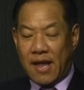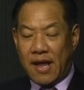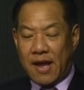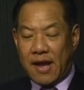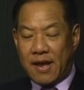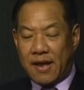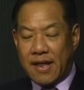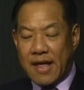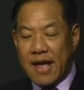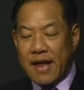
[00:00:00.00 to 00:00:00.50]

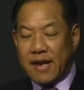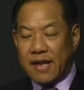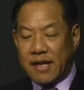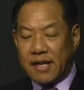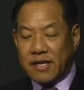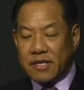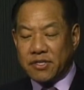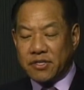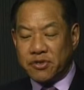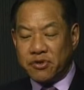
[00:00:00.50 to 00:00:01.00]
and that
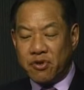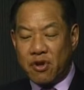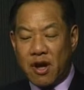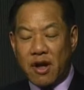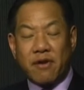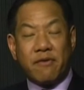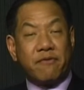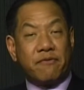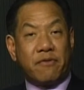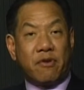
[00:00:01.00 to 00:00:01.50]
is
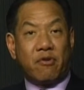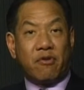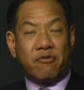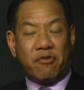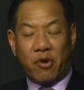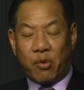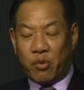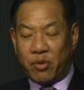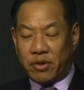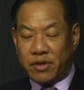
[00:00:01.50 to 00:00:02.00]
not very
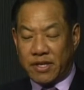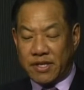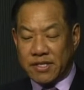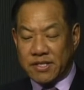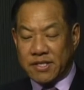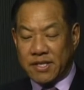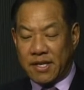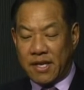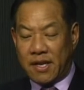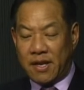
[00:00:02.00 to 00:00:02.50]
frequently
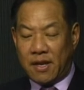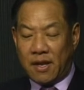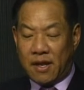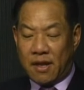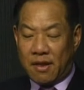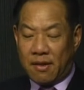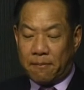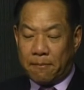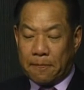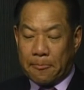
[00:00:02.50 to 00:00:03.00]
seen.
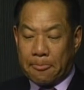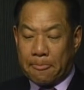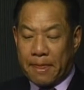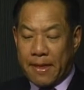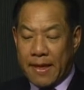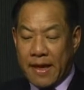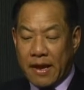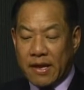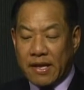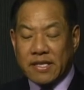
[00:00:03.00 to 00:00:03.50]

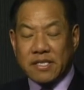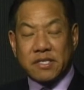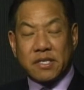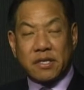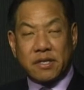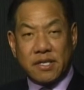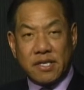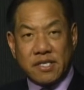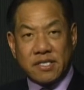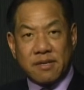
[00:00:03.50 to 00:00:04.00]
That is the
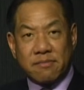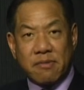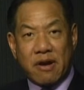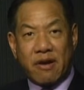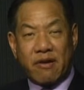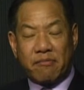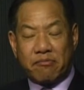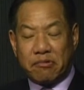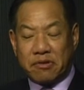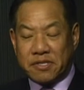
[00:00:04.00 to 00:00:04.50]
least
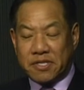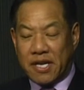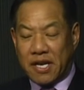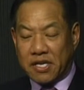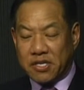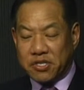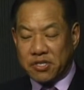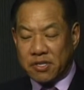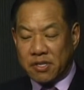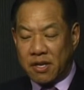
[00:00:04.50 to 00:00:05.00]
amount of
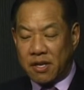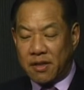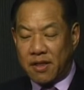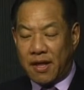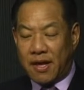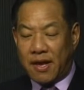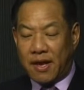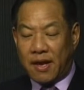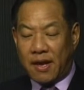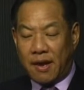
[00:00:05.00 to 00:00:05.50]
protection
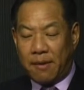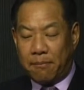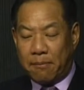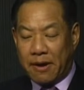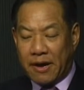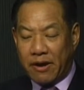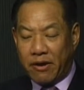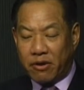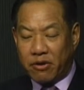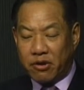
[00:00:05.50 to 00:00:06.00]
that a
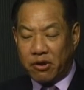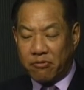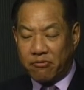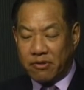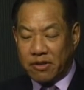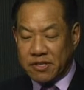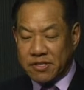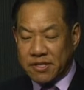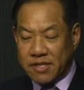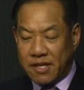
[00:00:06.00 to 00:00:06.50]
buyer could
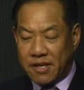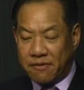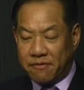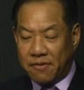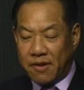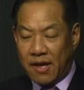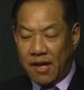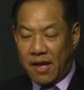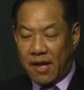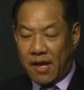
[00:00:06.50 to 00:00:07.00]
receive.
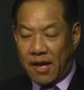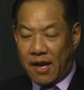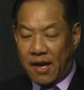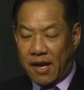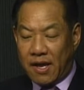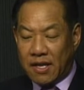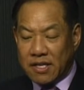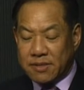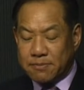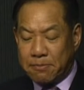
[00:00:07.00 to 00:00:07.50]

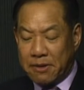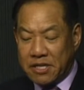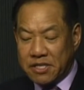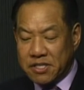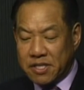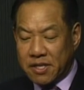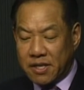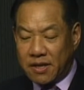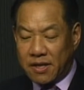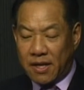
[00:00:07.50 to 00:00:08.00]
And it's
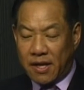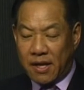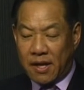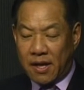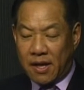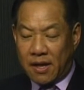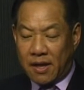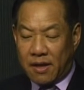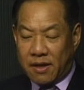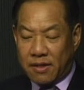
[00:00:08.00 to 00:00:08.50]
basically
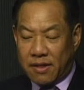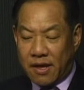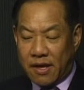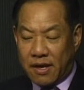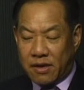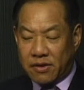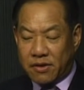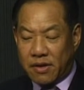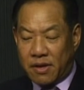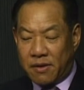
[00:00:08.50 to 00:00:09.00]

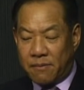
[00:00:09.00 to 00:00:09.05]
that